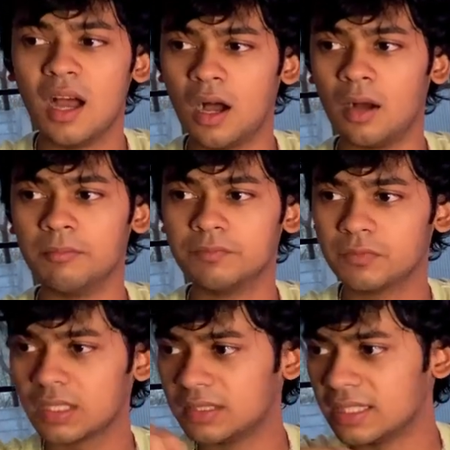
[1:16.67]
Um,
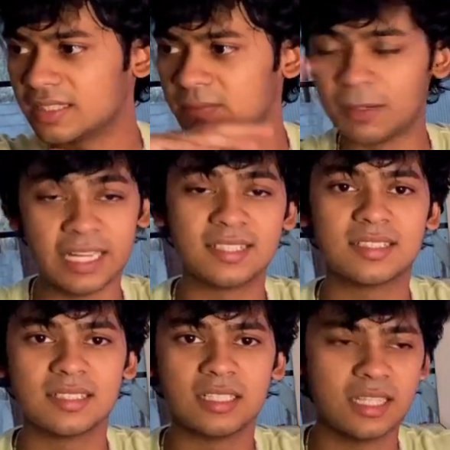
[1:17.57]
this
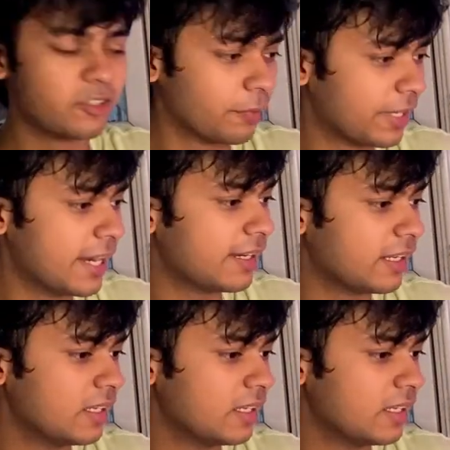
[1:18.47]
place, Triple IT,